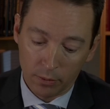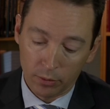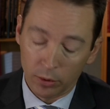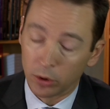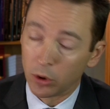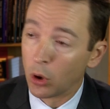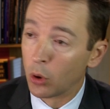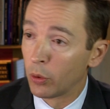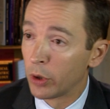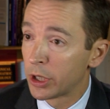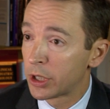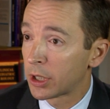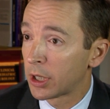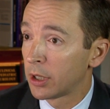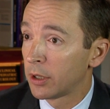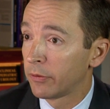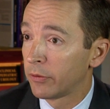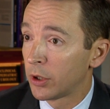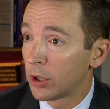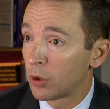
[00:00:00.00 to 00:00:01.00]
Low-risk
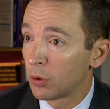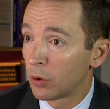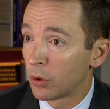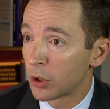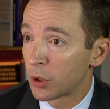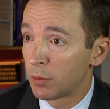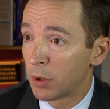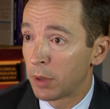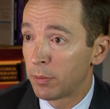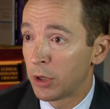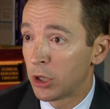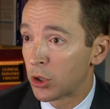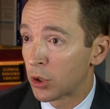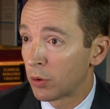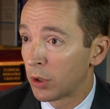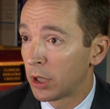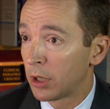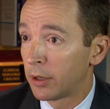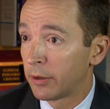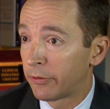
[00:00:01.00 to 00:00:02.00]
individuals may be
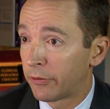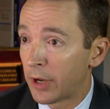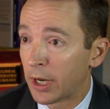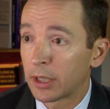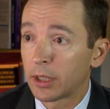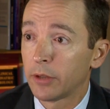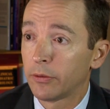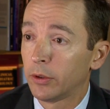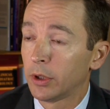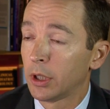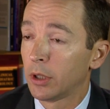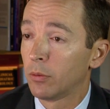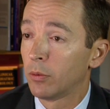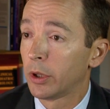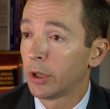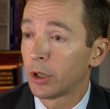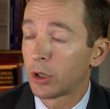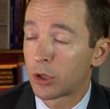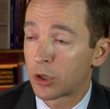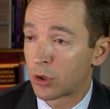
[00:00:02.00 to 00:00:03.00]
treated effectively
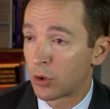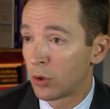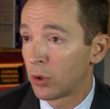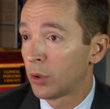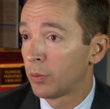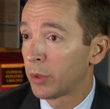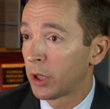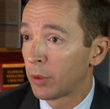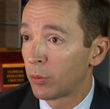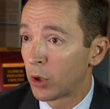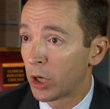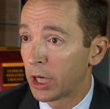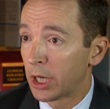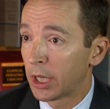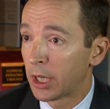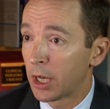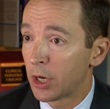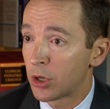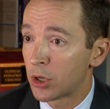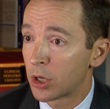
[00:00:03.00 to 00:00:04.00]
with external beam
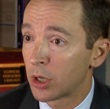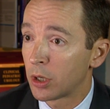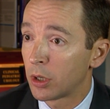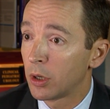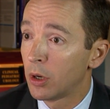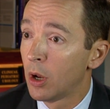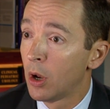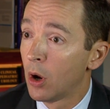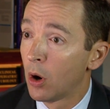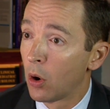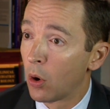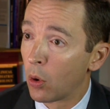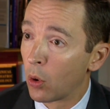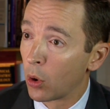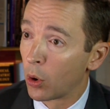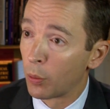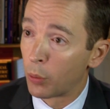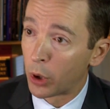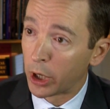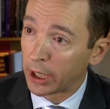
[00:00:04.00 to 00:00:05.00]
radiation
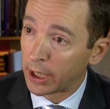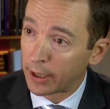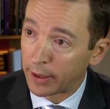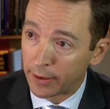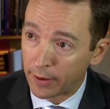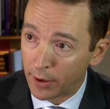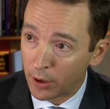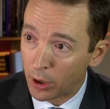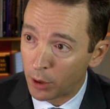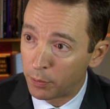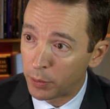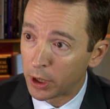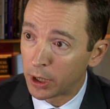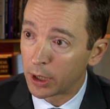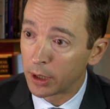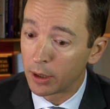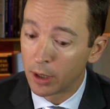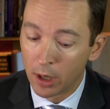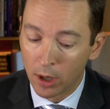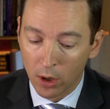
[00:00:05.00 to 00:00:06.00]
or
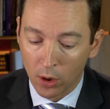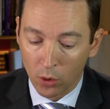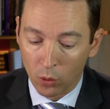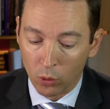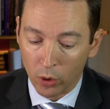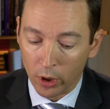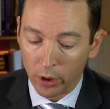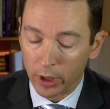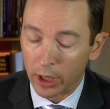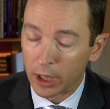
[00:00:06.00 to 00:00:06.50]
brachytherapy, where